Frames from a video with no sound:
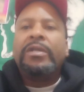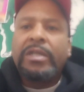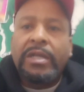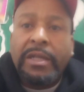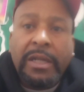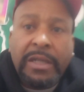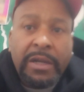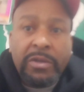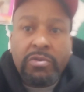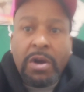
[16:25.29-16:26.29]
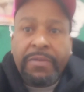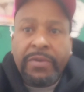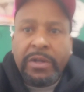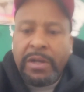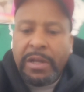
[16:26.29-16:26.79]
Just like the Terrence
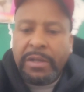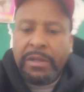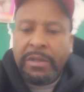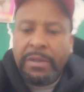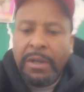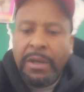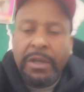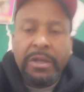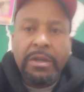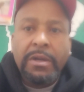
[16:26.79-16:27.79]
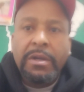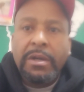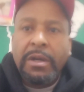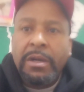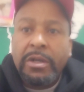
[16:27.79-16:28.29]
Crawford in that
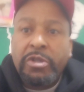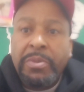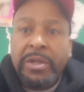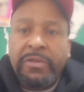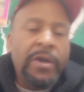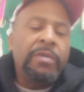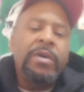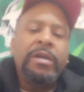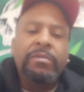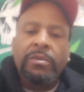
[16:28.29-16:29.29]
uh, uh Spence fight, right?